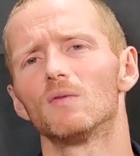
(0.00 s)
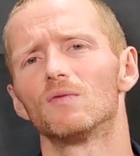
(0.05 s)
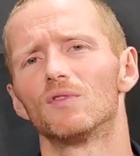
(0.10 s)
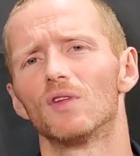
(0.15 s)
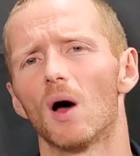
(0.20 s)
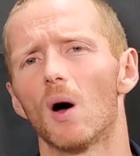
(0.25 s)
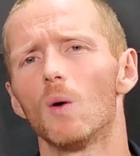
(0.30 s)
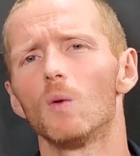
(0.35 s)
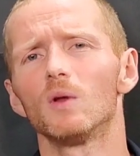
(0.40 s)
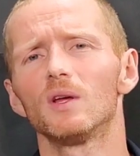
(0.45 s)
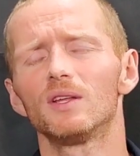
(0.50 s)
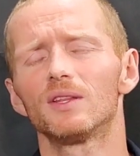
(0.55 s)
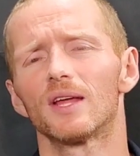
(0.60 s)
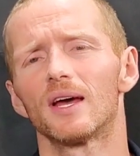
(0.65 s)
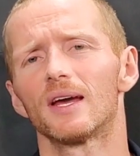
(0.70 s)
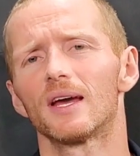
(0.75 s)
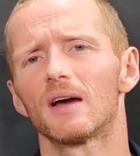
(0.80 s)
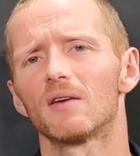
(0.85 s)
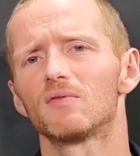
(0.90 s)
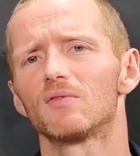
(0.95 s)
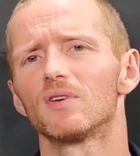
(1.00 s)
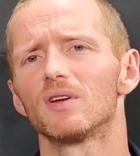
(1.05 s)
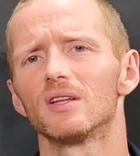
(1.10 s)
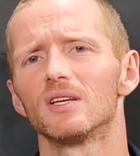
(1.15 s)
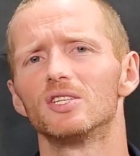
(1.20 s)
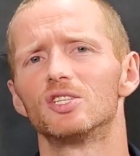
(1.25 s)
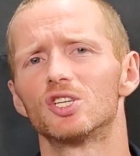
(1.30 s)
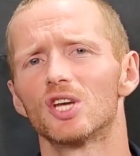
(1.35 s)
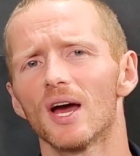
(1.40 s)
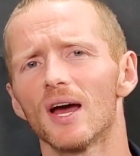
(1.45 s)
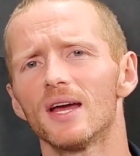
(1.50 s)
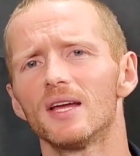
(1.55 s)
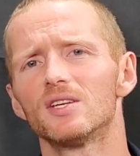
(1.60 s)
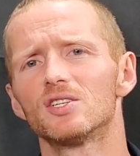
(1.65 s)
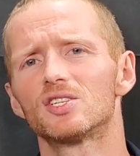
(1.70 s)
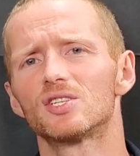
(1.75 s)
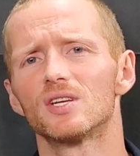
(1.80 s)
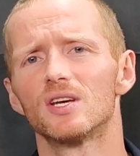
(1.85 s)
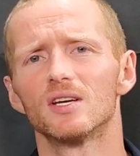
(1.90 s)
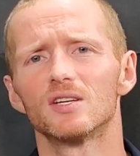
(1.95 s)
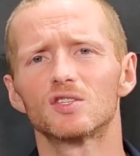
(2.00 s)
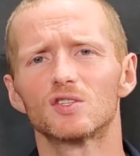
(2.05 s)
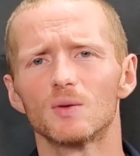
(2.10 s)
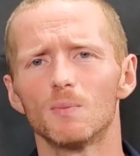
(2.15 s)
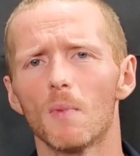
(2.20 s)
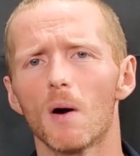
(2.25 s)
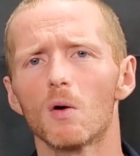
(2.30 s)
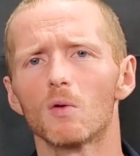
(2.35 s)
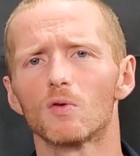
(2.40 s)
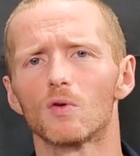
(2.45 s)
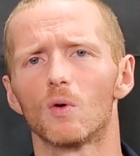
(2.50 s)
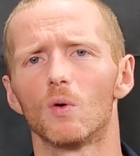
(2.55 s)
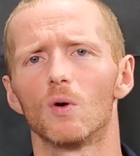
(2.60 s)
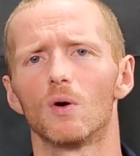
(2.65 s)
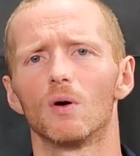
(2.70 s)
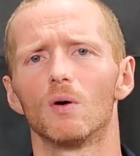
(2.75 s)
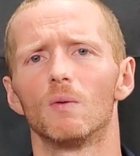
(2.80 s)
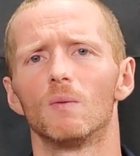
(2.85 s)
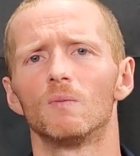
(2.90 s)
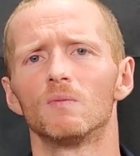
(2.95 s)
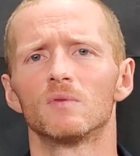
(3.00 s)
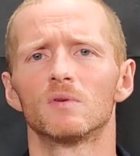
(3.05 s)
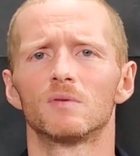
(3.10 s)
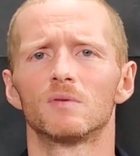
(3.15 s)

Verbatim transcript: the only thing I've really changed is the motor oil.